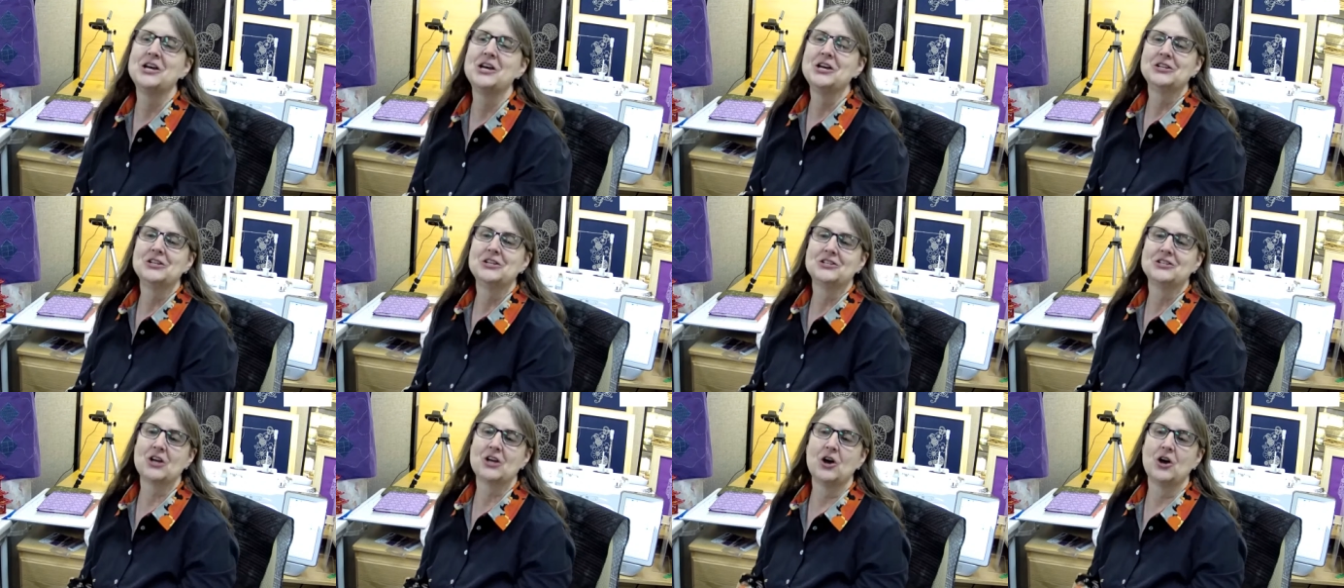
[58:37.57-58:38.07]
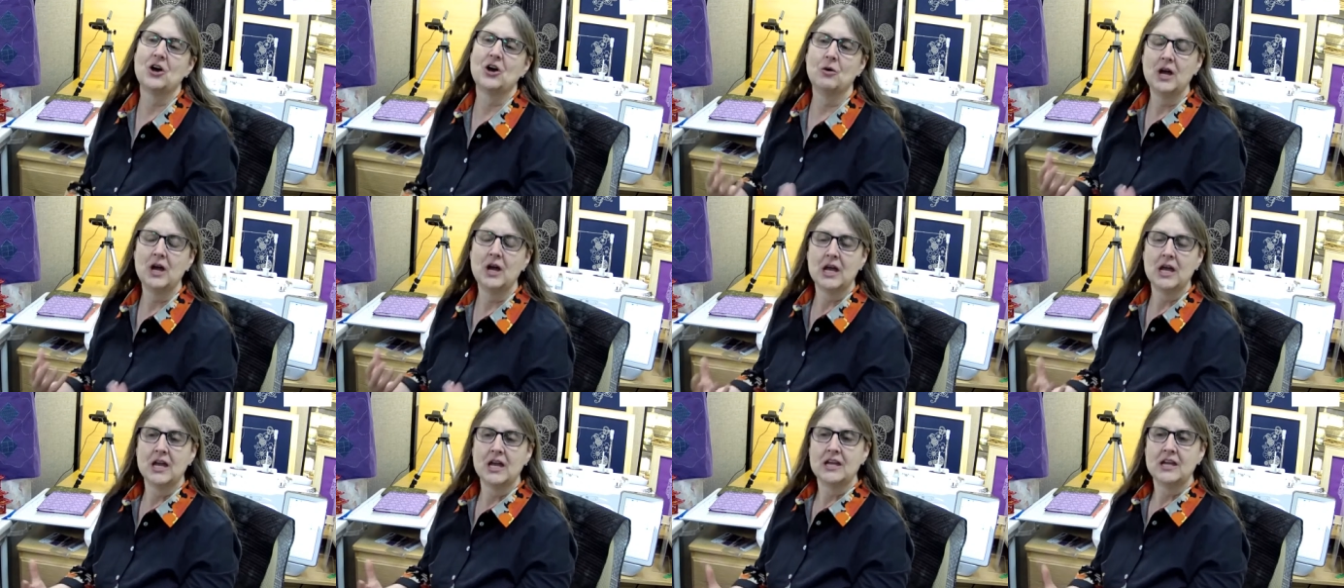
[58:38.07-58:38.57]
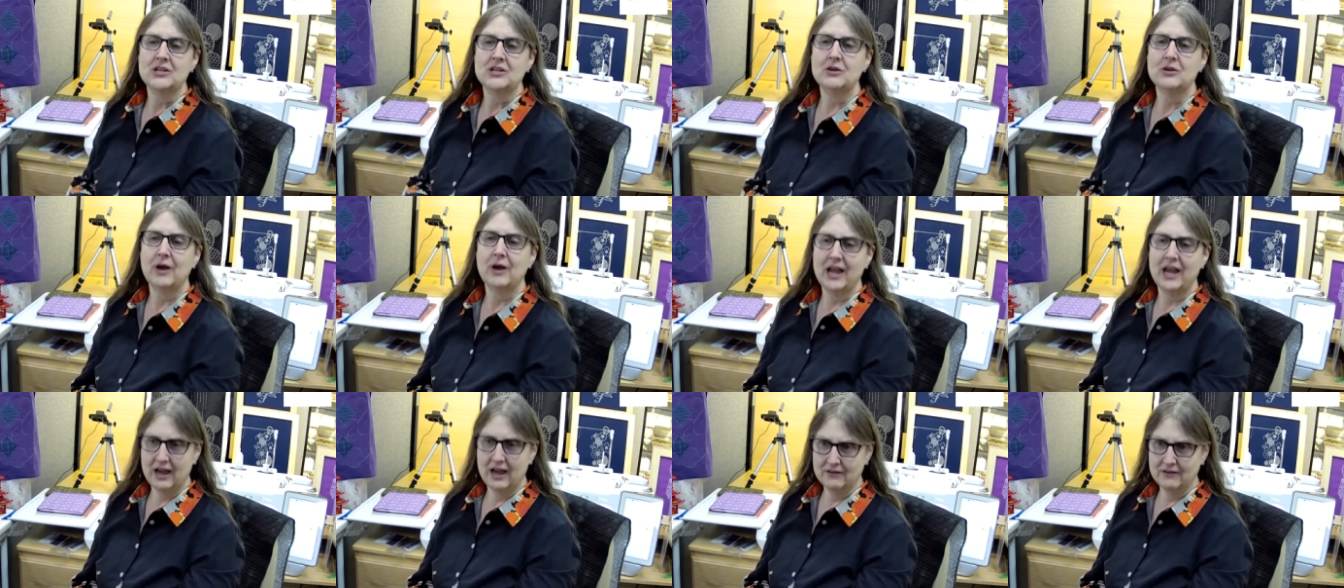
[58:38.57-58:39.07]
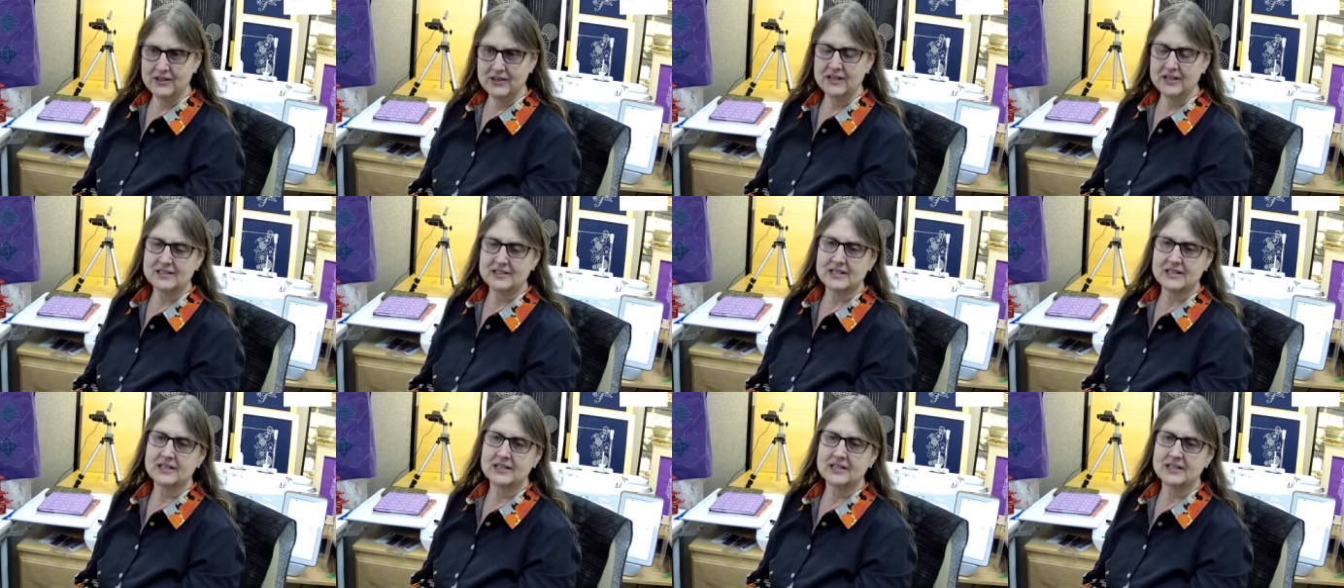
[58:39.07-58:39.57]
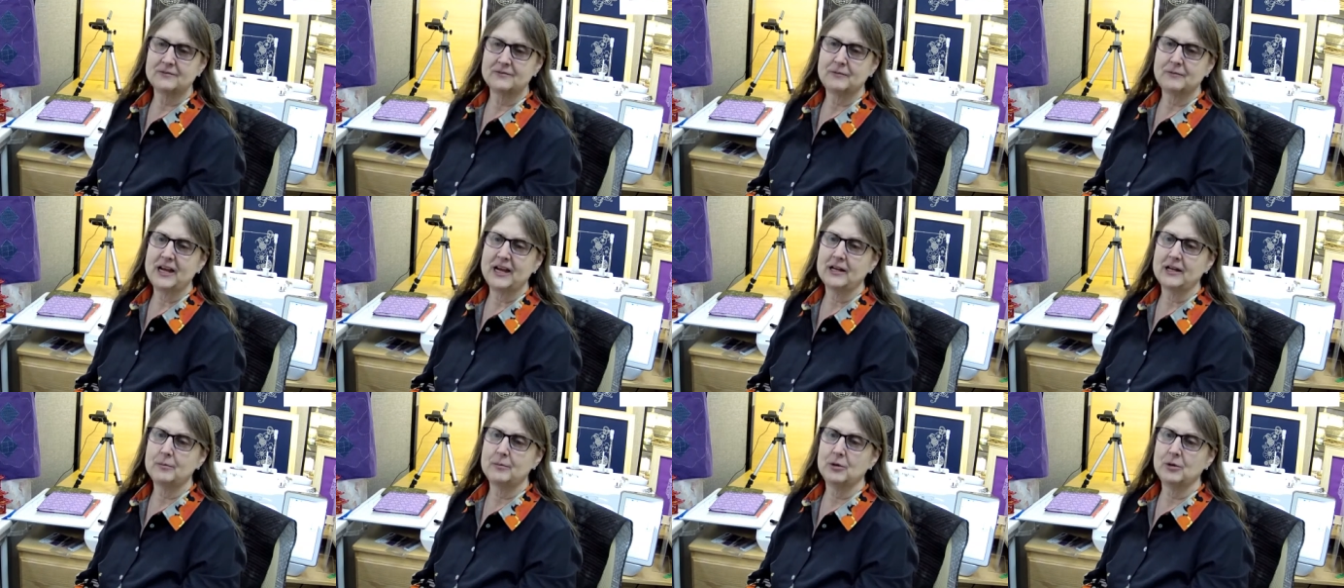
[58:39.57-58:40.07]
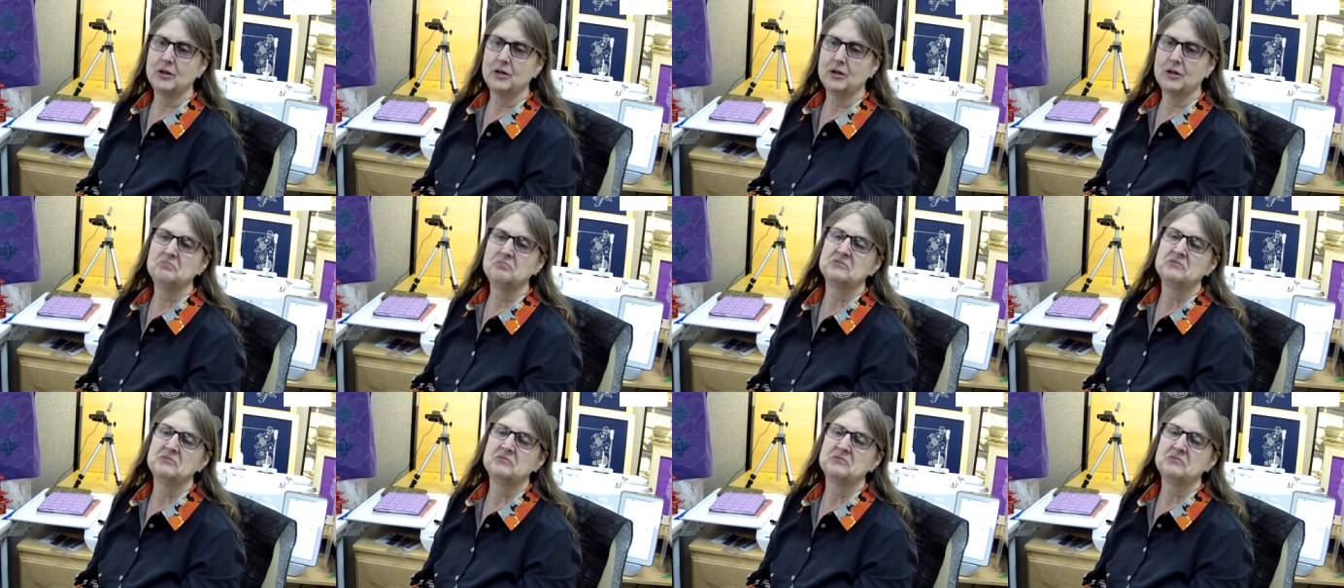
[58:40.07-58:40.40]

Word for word: So you have these things available.